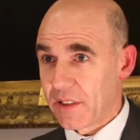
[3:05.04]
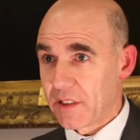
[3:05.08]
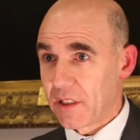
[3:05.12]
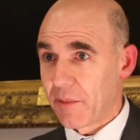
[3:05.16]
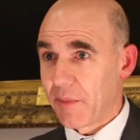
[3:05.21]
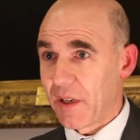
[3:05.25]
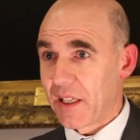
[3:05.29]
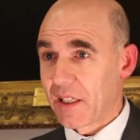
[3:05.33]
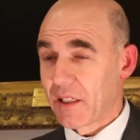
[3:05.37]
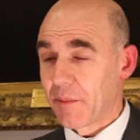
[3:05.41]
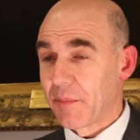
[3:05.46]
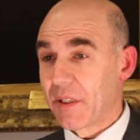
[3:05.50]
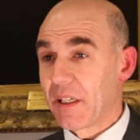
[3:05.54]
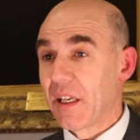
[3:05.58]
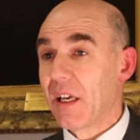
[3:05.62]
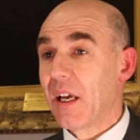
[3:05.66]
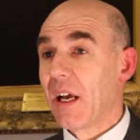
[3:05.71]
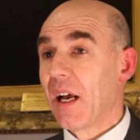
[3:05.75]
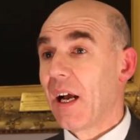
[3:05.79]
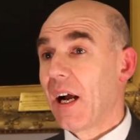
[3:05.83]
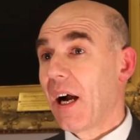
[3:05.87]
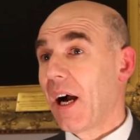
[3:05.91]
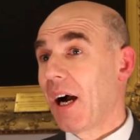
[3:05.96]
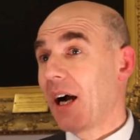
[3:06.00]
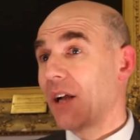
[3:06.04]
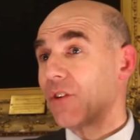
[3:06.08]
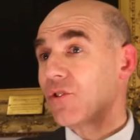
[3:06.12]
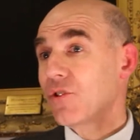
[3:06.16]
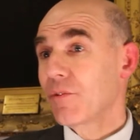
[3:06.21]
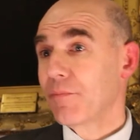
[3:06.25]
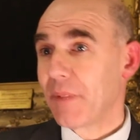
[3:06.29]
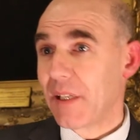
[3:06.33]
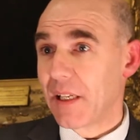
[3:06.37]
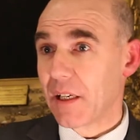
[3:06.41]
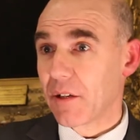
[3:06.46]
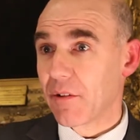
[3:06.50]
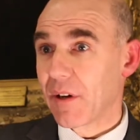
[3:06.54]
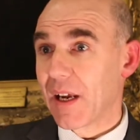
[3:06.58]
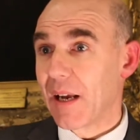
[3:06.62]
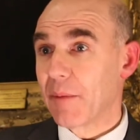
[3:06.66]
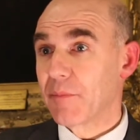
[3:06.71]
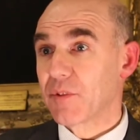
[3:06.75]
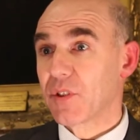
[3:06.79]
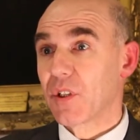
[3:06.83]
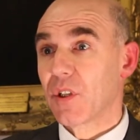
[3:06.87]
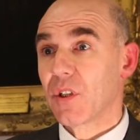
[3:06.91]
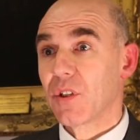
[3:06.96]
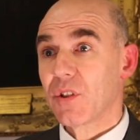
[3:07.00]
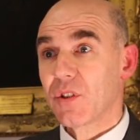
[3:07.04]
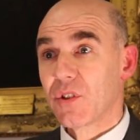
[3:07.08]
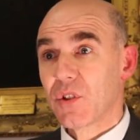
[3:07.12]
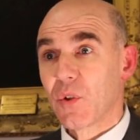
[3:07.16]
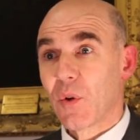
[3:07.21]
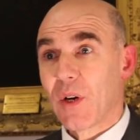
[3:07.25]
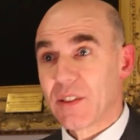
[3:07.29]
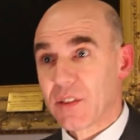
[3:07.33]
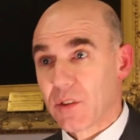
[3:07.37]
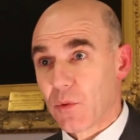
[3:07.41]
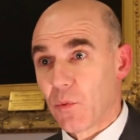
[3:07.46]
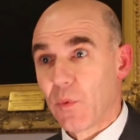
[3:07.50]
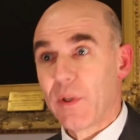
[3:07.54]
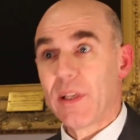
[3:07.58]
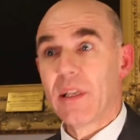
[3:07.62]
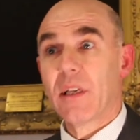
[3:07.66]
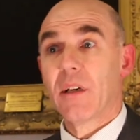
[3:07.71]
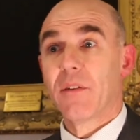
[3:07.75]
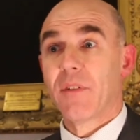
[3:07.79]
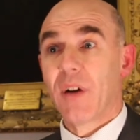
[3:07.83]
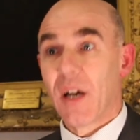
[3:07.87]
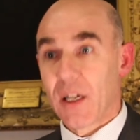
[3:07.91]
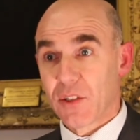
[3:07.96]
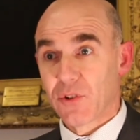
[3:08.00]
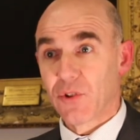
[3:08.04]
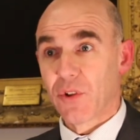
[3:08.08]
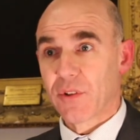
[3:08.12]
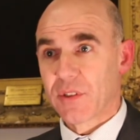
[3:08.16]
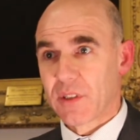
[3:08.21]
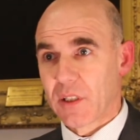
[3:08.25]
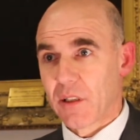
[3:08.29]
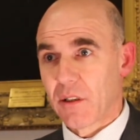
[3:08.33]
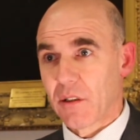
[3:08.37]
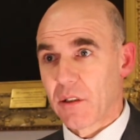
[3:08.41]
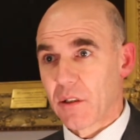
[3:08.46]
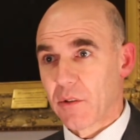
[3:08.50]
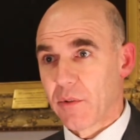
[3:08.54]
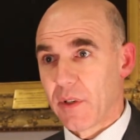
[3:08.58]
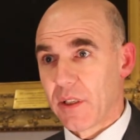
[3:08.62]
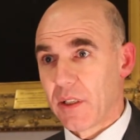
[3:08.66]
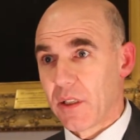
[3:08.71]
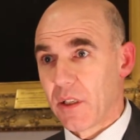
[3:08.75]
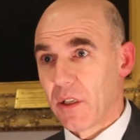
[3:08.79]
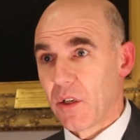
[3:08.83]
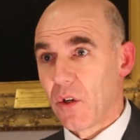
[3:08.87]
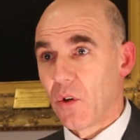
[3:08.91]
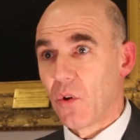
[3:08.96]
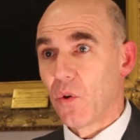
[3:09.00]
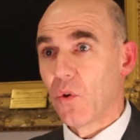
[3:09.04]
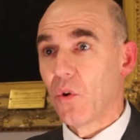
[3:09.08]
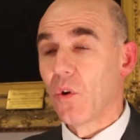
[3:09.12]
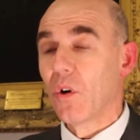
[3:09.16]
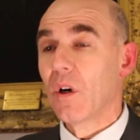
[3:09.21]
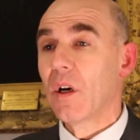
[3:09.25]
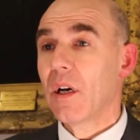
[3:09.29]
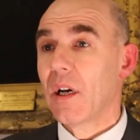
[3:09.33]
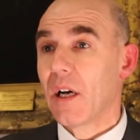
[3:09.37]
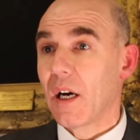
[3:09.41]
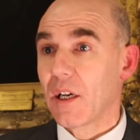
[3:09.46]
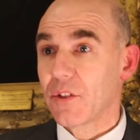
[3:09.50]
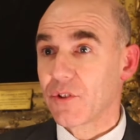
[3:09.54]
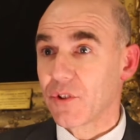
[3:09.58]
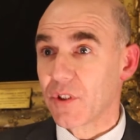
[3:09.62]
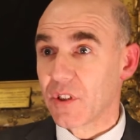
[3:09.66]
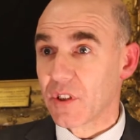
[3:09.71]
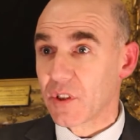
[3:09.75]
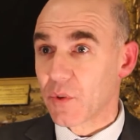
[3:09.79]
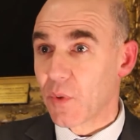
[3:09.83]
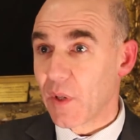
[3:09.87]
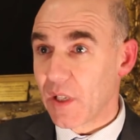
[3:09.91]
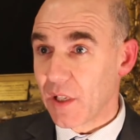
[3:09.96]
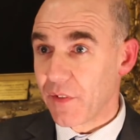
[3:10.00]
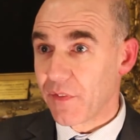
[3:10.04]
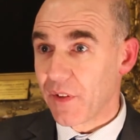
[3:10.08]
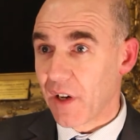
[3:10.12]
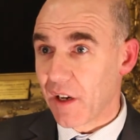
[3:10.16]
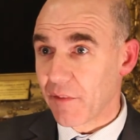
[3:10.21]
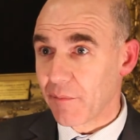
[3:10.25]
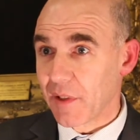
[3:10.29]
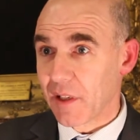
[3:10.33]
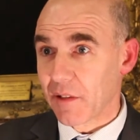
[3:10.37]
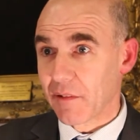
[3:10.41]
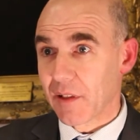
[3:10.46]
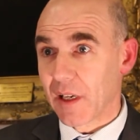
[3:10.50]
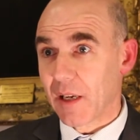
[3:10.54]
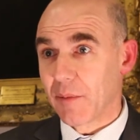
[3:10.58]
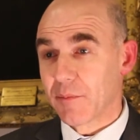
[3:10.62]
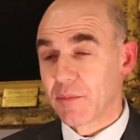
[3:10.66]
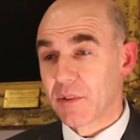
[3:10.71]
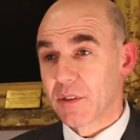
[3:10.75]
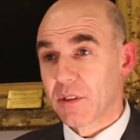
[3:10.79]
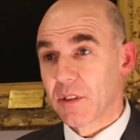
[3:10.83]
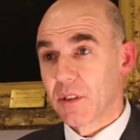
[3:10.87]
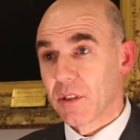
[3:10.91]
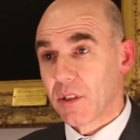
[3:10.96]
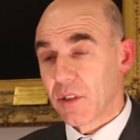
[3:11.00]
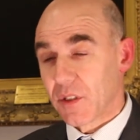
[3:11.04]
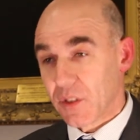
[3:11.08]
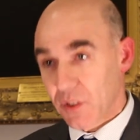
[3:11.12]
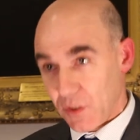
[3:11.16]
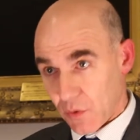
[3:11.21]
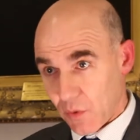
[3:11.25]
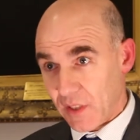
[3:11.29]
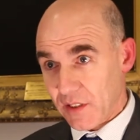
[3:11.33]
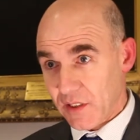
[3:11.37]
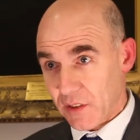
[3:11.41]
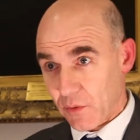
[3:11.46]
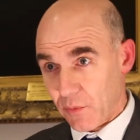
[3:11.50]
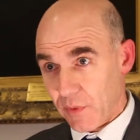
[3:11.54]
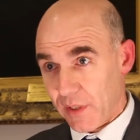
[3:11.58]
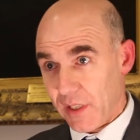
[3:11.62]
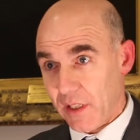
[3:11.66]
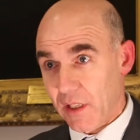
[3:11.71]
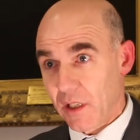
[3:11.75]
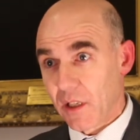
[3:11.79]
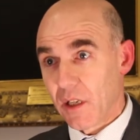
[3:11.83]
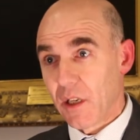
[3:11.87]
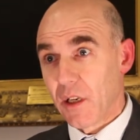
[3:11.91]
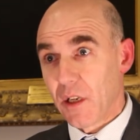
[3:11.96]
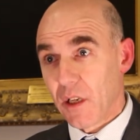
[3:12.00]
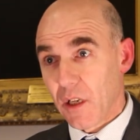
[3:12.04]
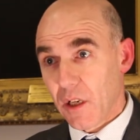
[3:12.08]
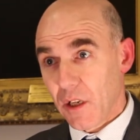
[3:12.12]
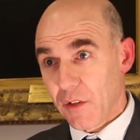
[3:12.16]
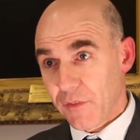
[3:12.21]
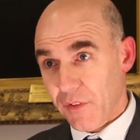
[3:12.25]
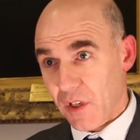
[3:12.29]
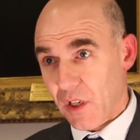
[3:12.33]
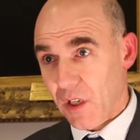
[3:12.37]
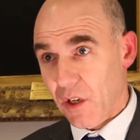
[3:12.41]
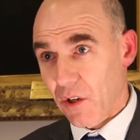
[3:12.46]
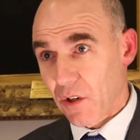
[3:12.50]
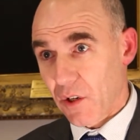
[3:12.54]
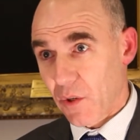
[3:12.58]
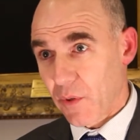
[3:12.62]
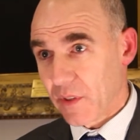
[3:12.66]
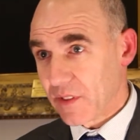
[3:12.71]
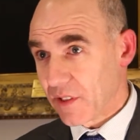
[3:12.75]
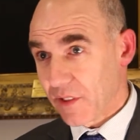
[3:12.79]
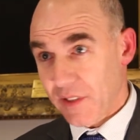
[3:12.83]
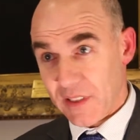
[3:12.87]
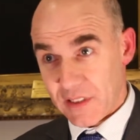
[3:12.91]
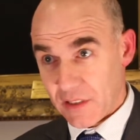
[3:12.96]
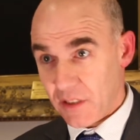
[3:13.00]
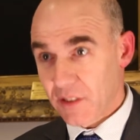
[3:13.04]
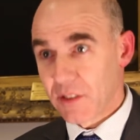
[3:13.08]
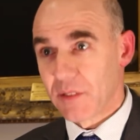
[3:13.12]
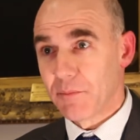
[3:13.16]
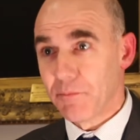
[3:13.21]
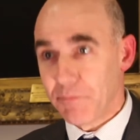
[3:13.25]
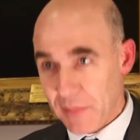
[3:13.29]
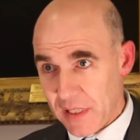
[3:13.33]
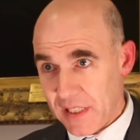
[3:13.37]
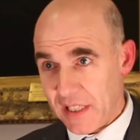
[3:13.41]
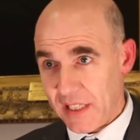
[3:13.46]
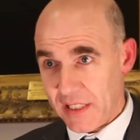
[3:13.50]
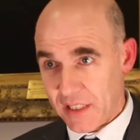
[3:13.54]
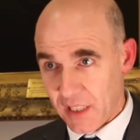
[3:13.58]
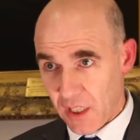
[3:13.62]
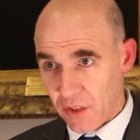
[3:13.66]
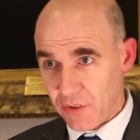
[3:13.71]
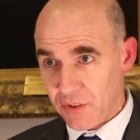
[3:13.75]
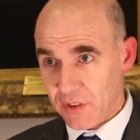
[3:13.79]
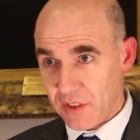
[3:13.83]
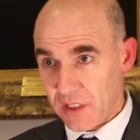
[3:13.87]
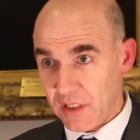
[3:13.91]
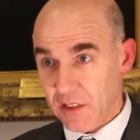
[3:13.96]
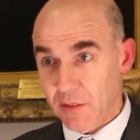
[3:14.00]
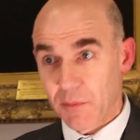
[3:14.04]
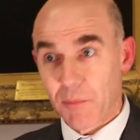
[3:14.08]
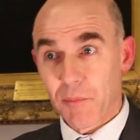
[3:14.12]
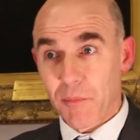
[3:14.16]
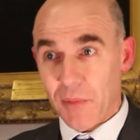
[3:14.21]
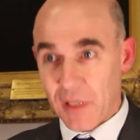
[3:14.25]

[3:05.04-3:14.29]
So by that I mean 100 milligrams twice a week of hydroxychloroquine, or 125 milligrams twice a week for chloroquine. So these are mini doses.